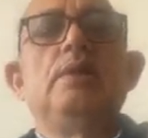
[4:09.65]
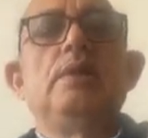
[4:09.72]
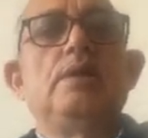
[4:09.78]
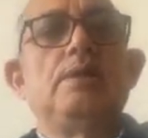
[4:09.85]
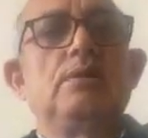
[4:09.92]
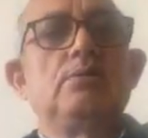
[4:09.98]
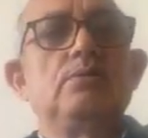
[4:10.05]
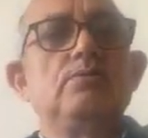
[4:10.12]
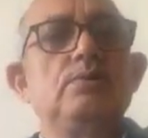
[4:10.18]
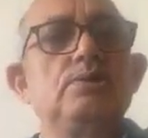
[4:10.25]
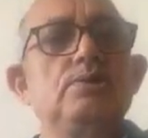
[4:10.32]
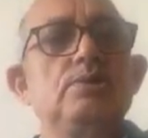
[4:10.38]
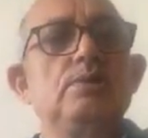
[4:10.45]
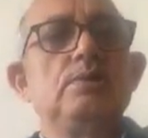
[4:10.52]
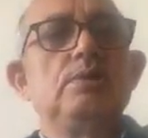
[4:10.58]
around
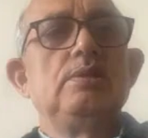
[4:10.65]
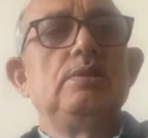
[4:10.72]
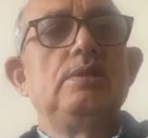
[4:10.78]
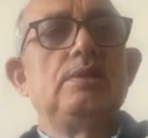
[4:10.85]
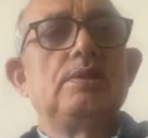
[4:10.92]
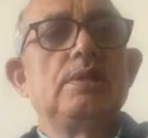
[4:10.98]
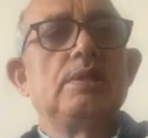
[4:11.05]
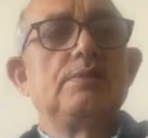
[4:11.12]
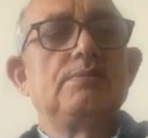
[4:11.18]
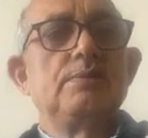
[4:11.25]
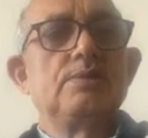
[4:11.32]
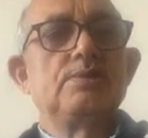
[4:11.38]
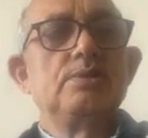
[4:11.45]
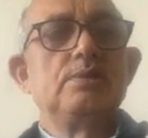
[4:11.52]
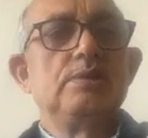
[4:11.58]
which the entire
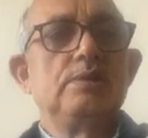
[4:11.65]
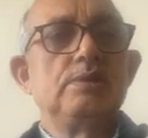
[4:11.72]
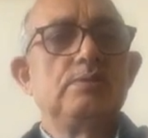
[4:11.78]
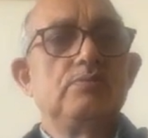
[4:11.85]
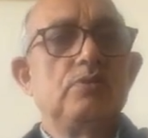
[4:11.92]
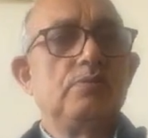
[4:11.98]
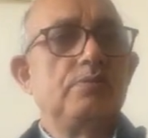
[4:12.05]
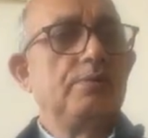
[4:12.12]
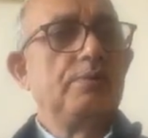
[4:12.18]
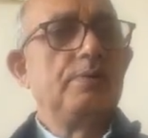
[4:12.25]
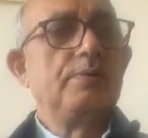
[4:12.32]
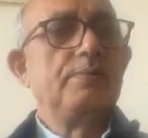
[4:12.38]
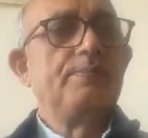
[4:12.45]
fiction is woven.